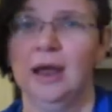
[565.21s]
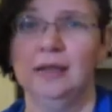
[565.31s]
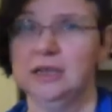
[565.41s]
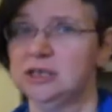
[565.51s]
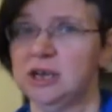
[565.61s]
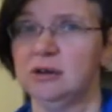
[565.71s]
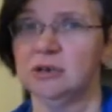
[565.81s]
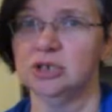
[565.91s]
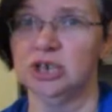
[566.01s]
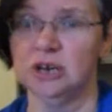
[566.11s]
and they
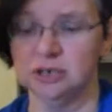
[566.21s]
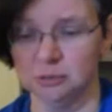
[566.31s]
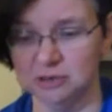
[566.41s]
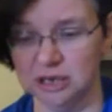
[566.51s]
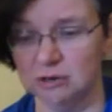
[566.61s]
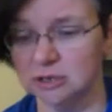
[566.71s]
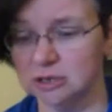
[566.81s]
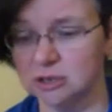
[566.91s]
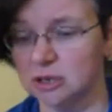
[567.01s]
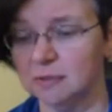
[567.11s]
share some secrets
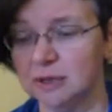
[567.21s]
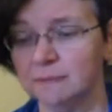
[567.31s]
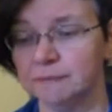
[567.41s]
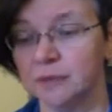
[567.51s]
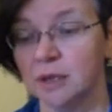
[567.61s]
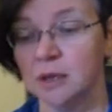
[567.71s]
or something.